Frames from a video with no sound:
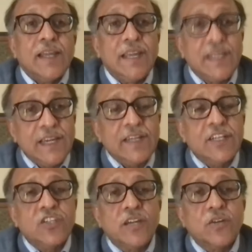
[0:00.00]
In
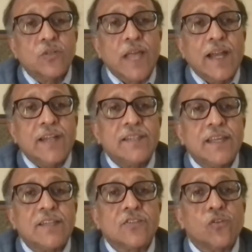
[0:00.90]
addition to that, there
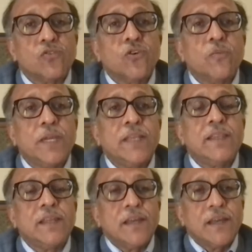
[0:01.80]
has also been